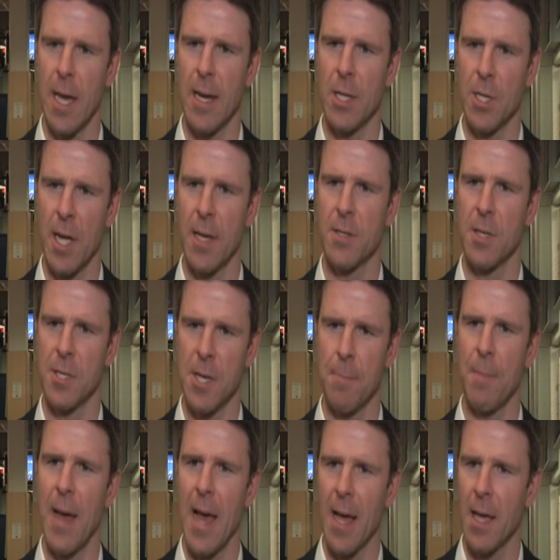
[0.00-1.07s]
I had a chance to
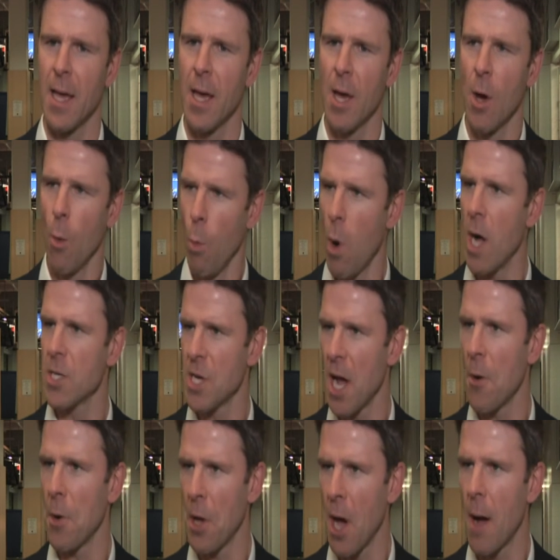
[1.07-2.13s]
sit back, watch
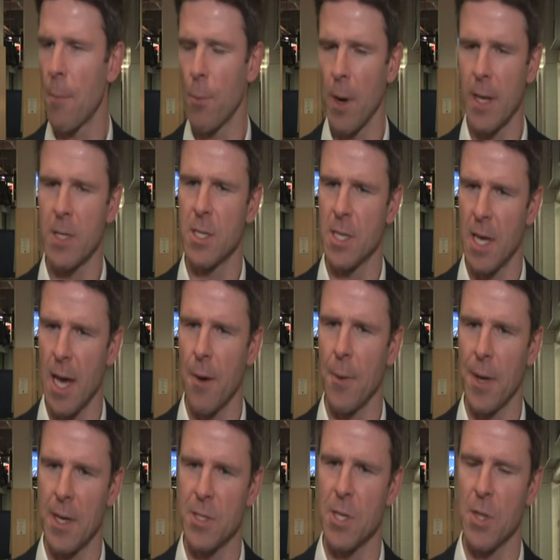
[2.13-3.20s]
how he operates, see how
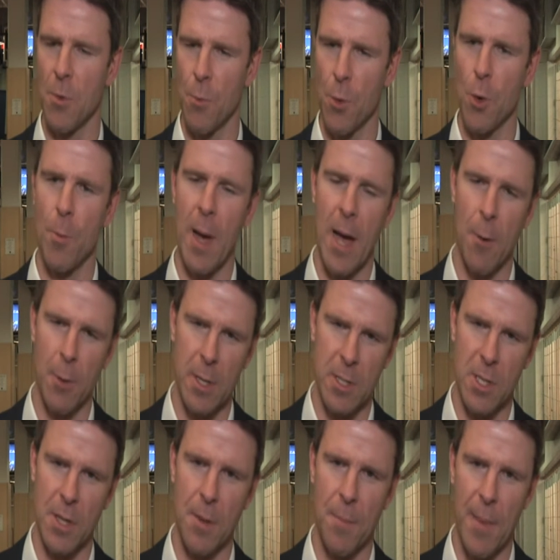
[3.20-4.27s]
he is in the room, how he
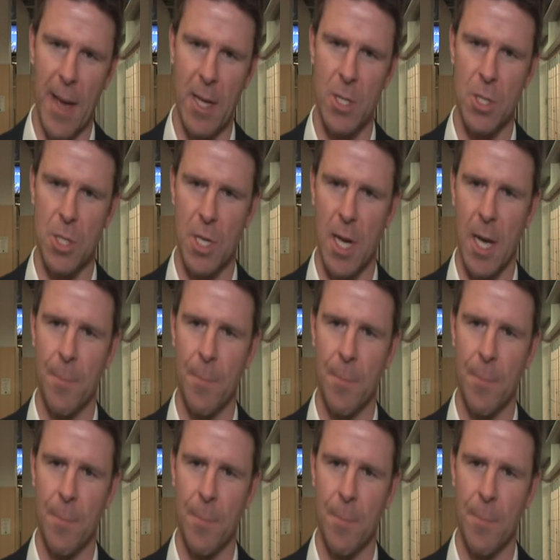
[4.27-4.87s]
is on the bench,